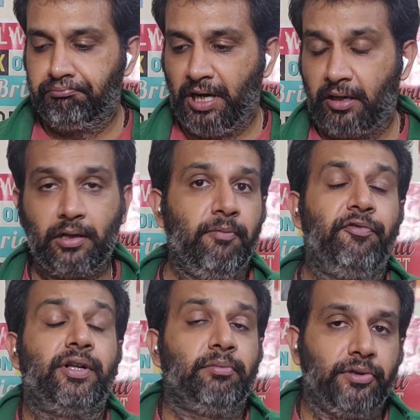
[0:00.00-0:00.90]
are
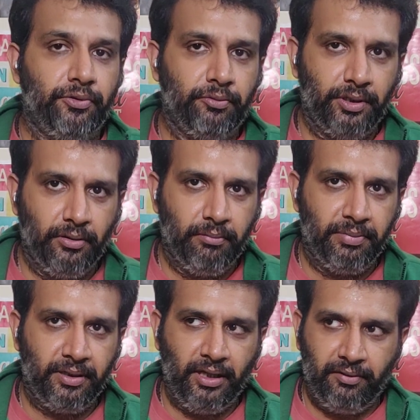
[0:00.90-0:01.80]
comfortable doing,
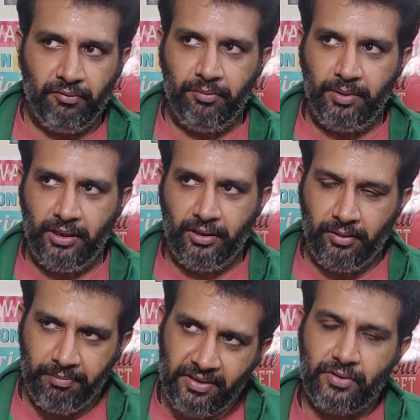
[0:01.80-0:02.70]
but it will be in the
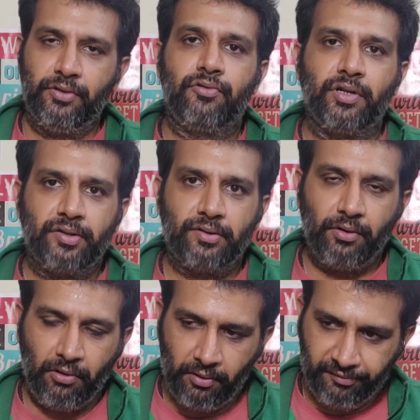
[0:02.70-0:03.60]
best interest
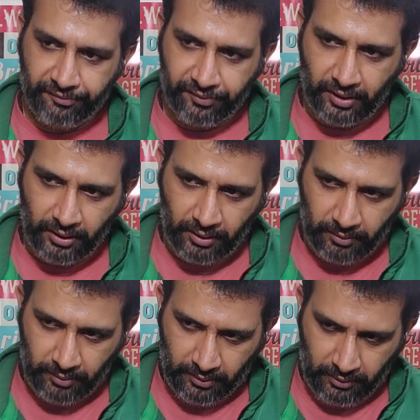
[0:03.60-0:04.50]
of the
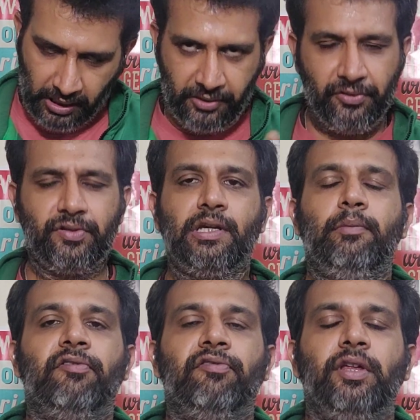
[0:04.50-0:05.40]
larger scheme
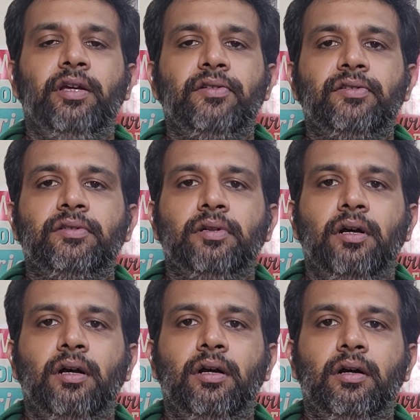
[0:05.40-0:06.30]
of things,
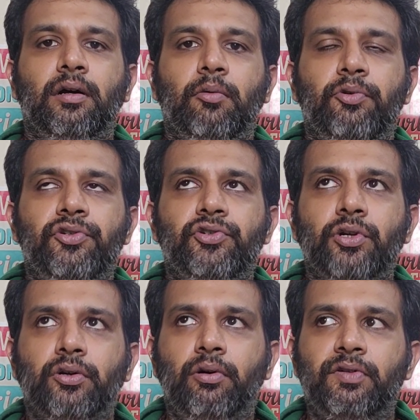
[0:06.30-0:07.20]
which
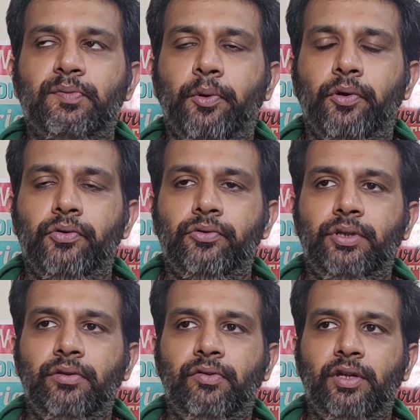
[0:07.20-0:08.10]
correspond to
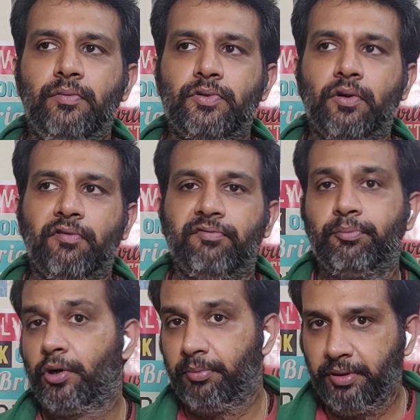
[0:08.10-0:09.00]
the themes of
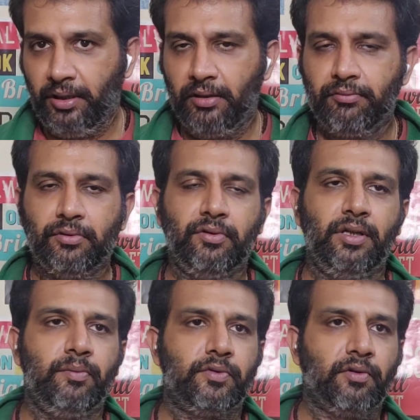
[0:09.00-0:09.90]
property,
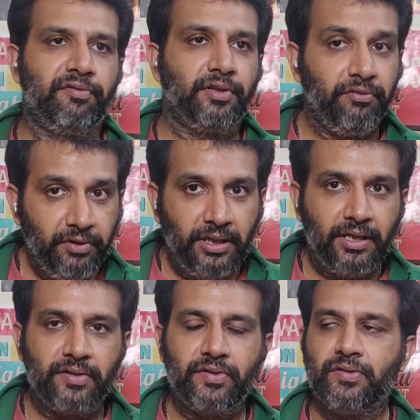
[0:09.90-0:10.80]
themes of
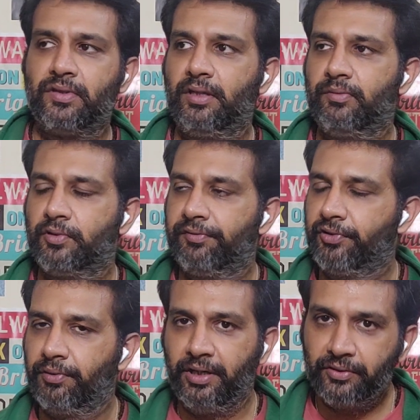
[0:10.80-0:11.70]
conveniences, themes of
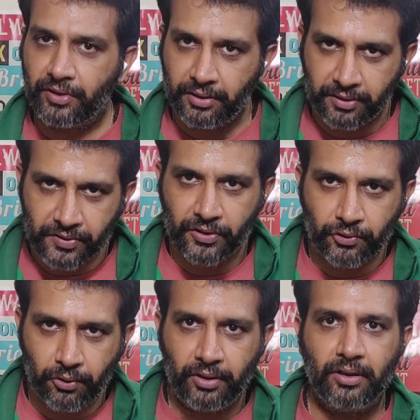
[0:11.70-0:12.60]
your internal
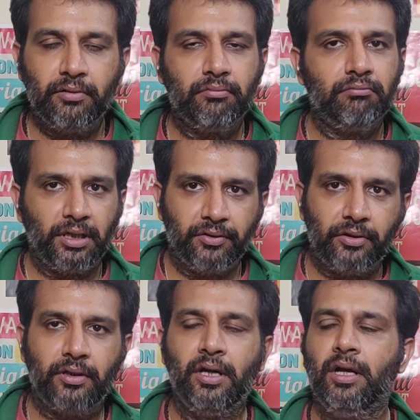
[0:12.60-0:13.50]
security, motherland,